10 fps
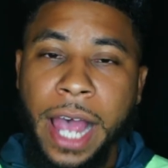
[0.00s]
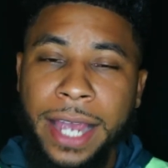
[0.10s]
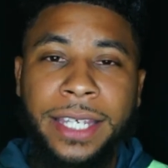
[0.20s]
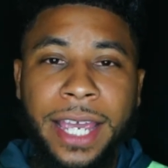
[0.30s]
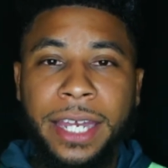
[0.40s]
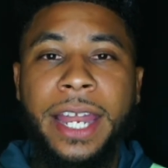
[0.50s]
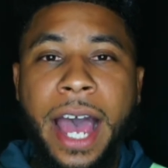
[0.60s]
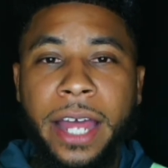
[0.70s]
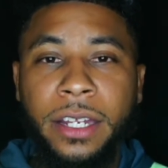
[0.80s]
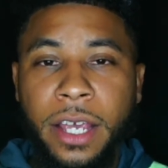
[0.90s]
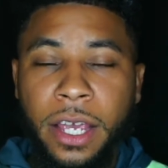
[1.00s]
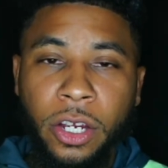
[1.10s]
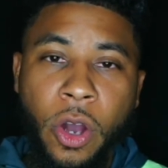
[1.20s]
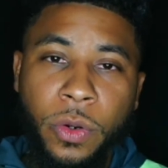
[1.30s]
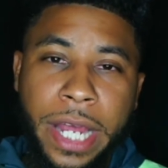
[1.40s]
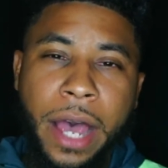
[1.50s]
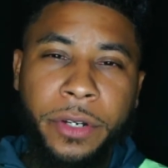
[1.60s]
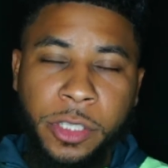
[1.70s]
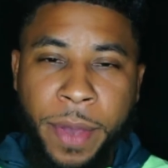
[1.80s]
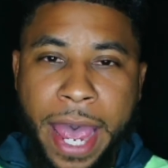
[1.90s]
I cannot go down
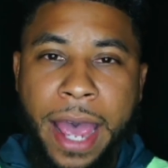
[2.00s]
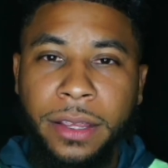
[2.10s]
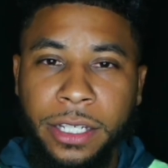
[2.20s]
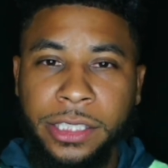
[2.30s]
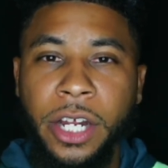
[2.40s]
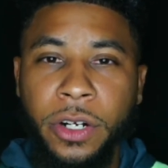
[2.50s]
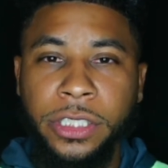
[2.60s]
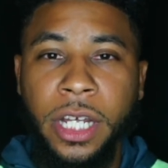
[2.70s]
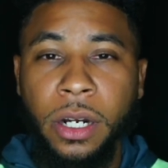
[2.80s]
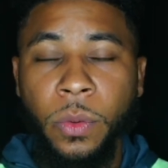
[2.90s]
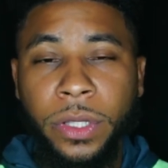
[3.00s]
this path, et cetera, et cetera.